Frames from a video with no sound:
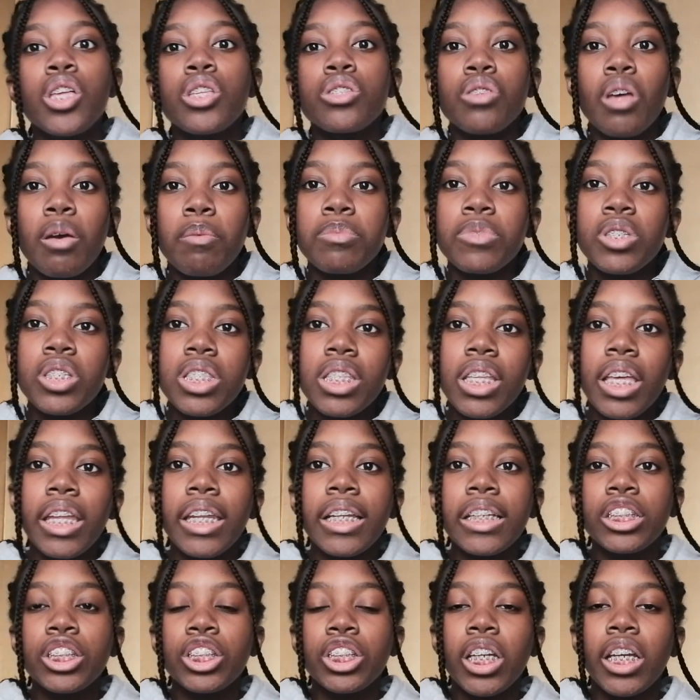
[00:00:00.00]
So I'm just
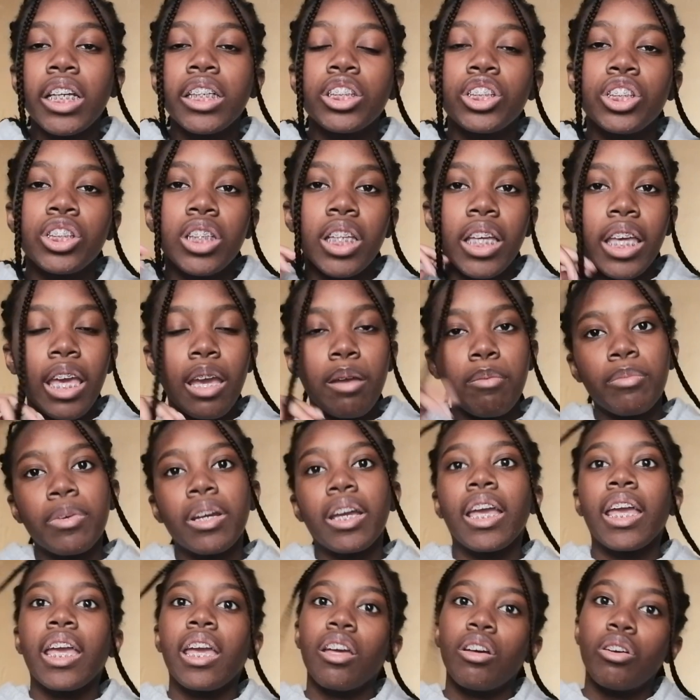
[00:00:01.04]
gonna change the
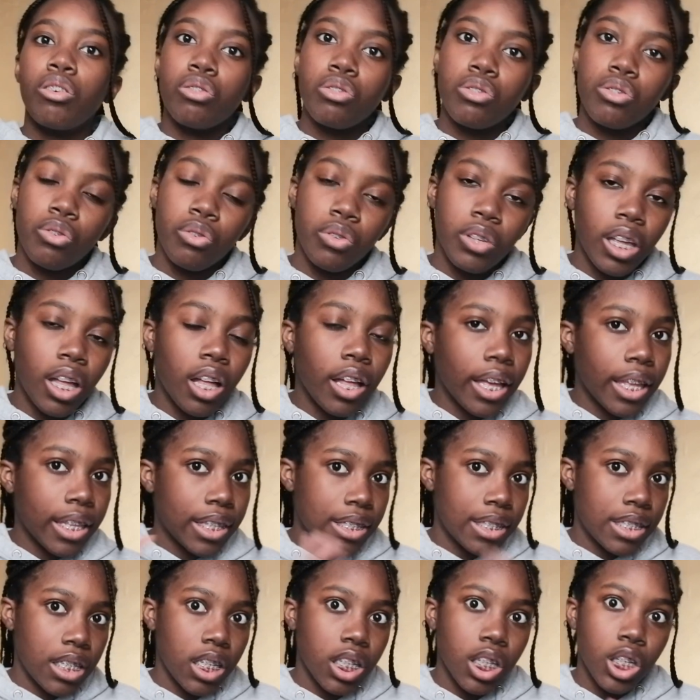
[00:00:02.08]
camera angle so y'all
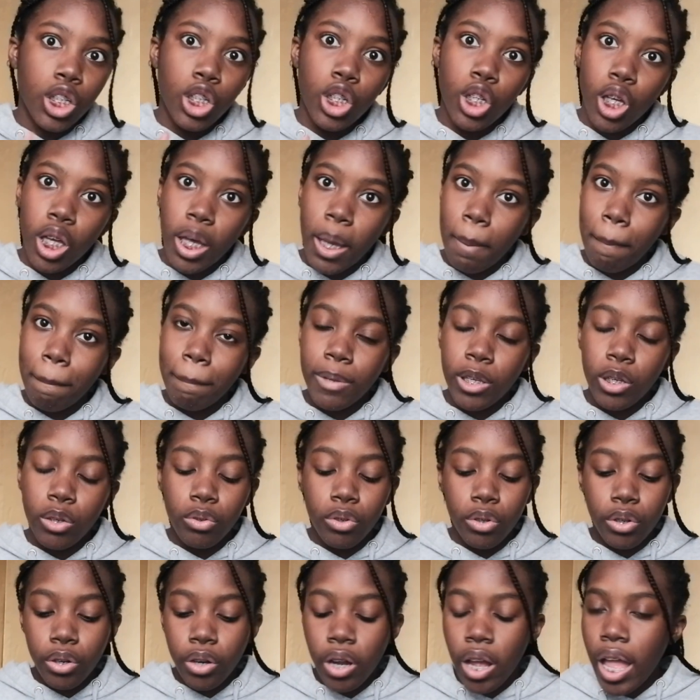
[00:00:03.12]
can see the
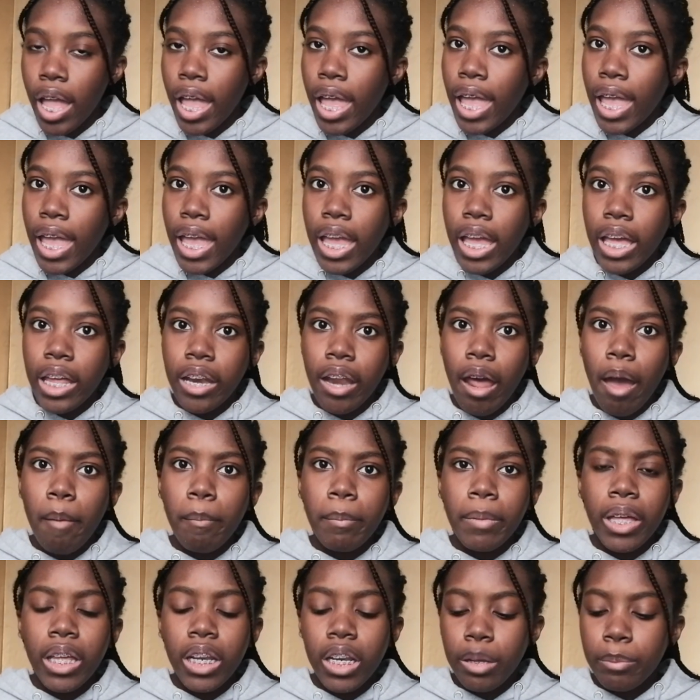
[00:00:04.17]
computer, and
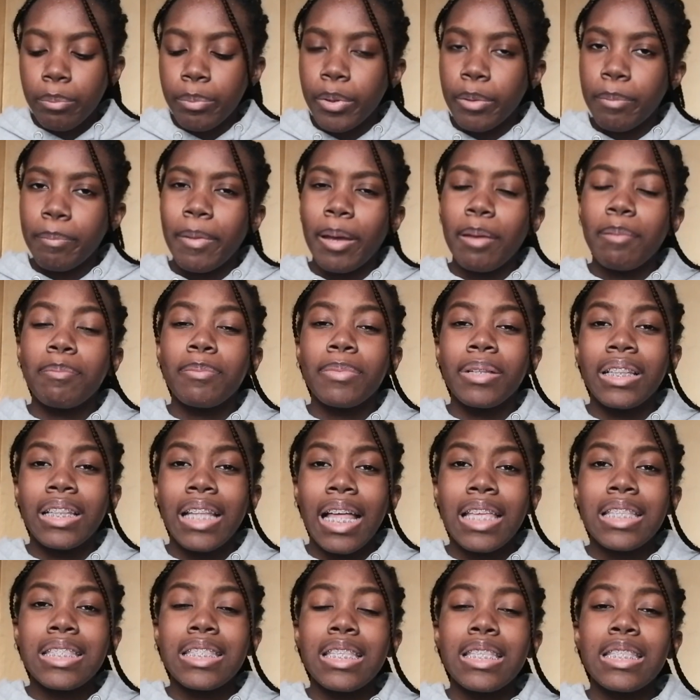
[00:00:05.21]
I'm gonna put my
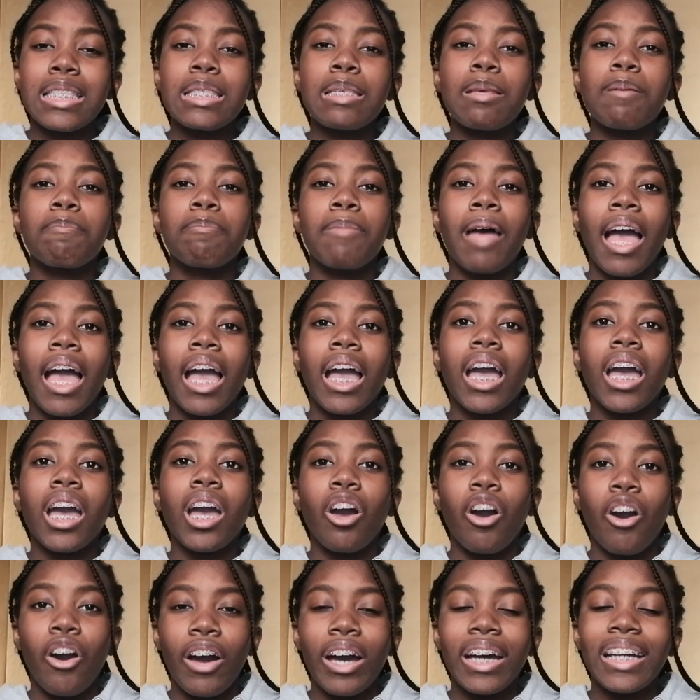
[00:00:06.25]
glasses back
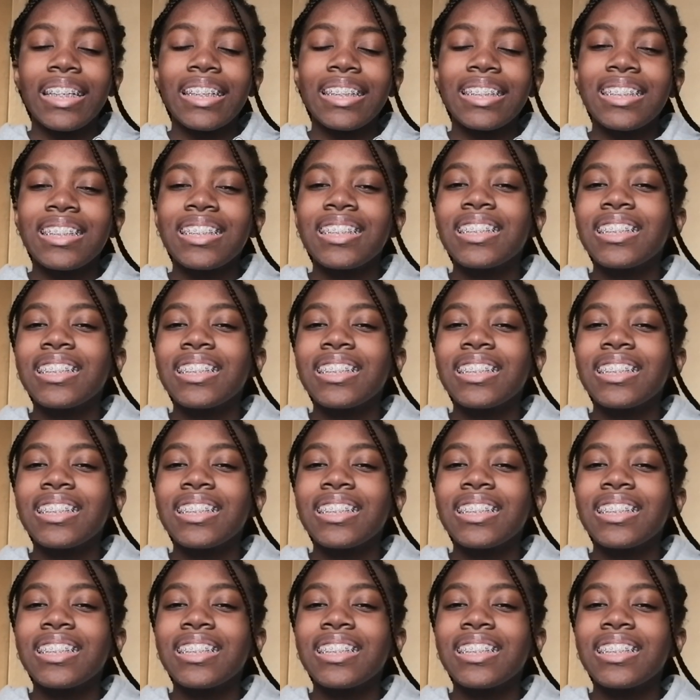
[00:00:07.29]
on.